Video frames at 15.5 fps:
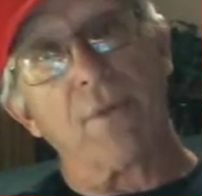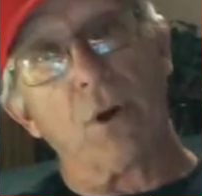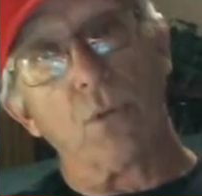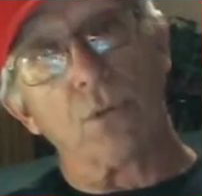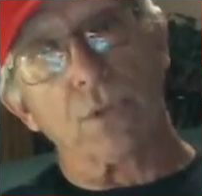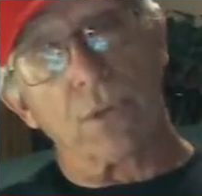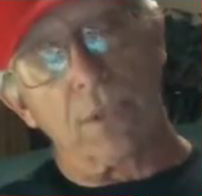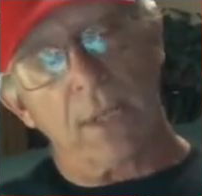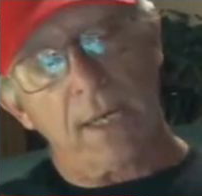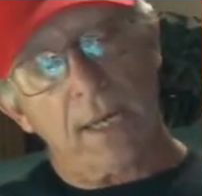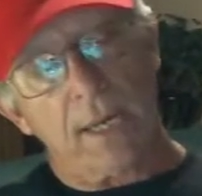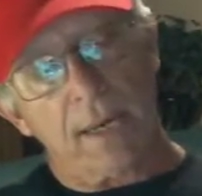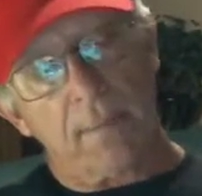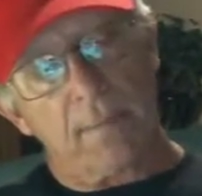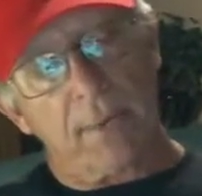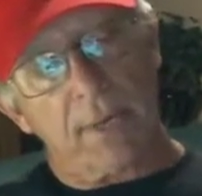volts,
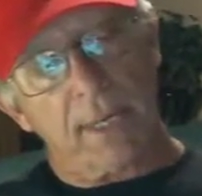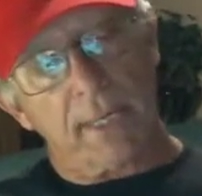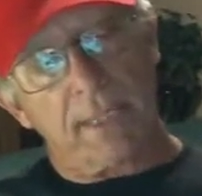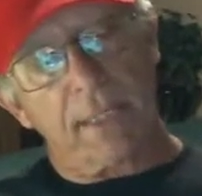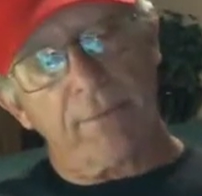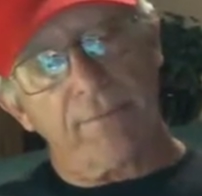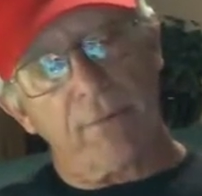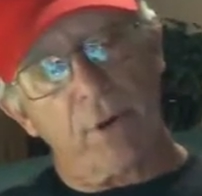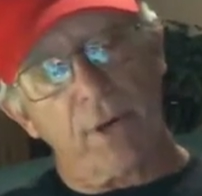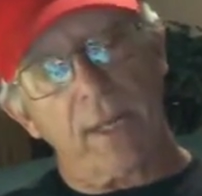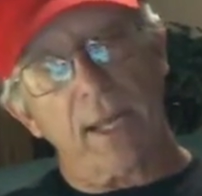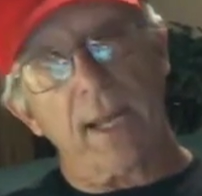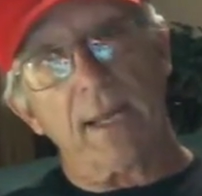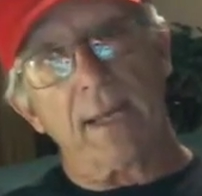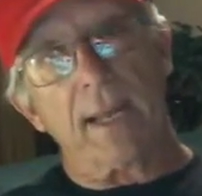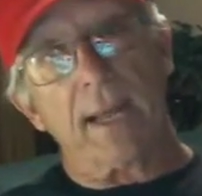but it's at
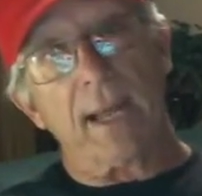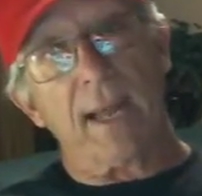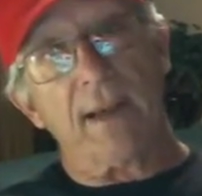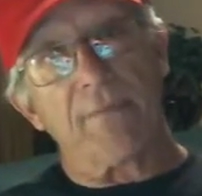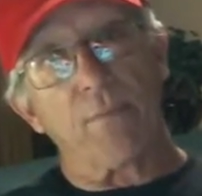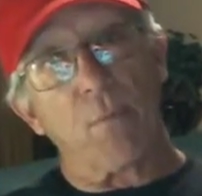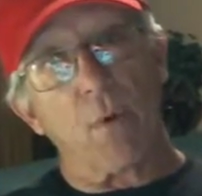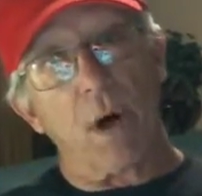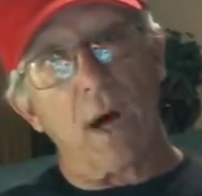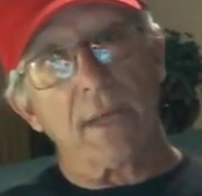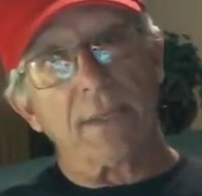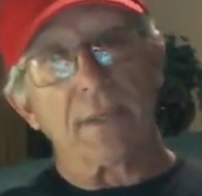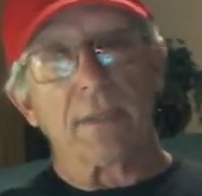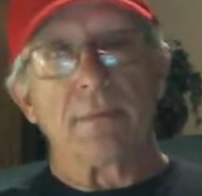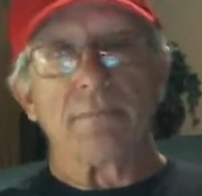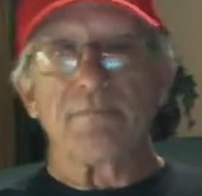48.5
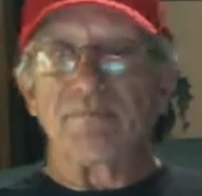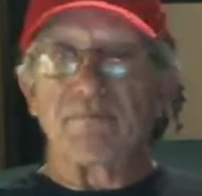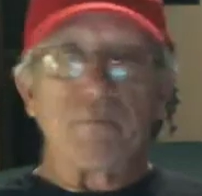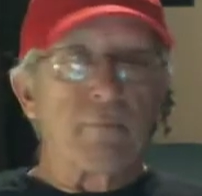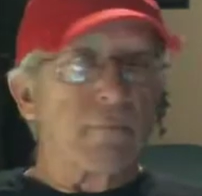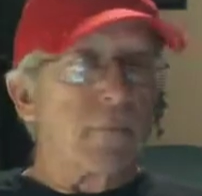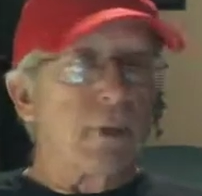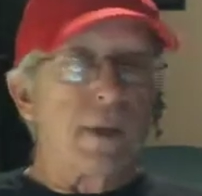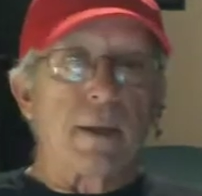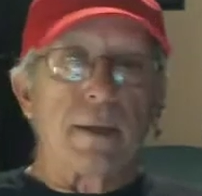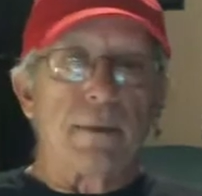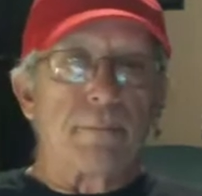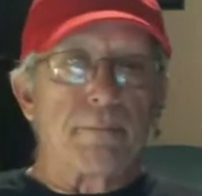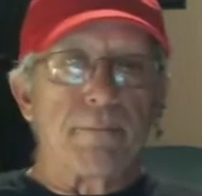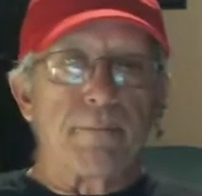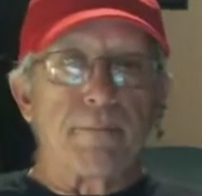watts.
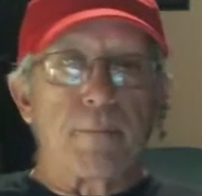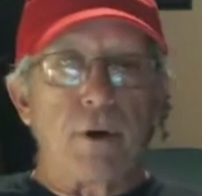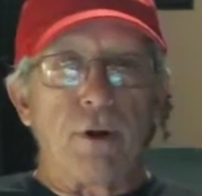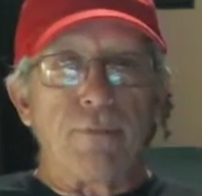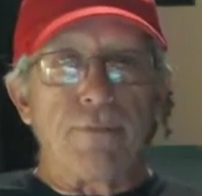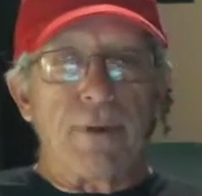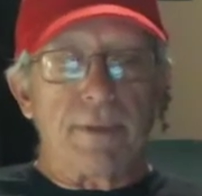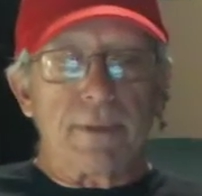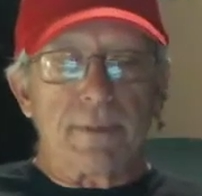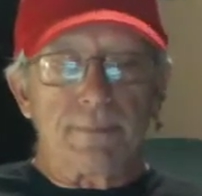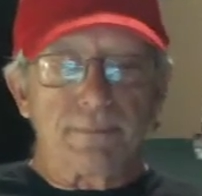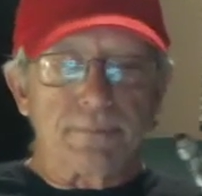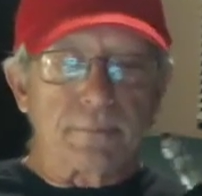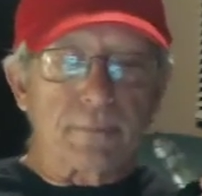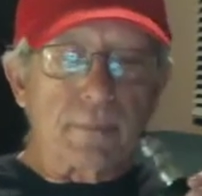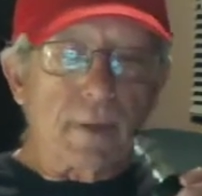Perfect.
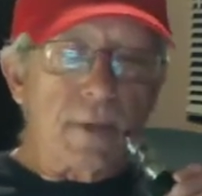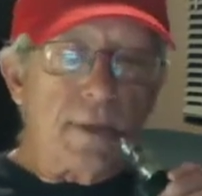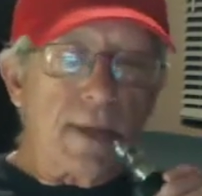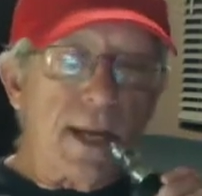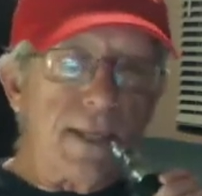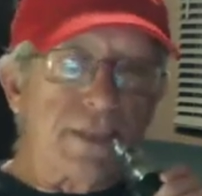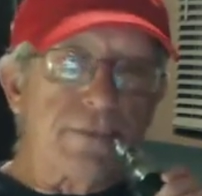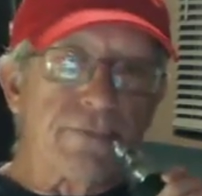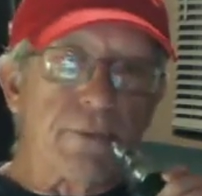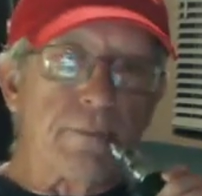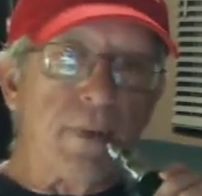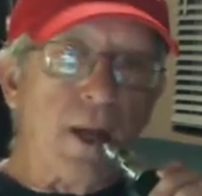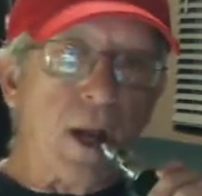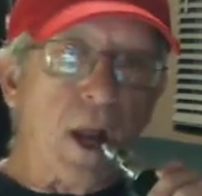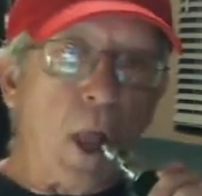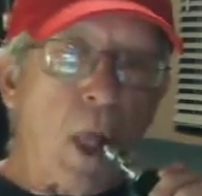Nice for
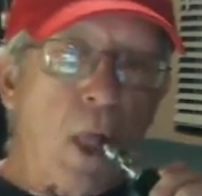me.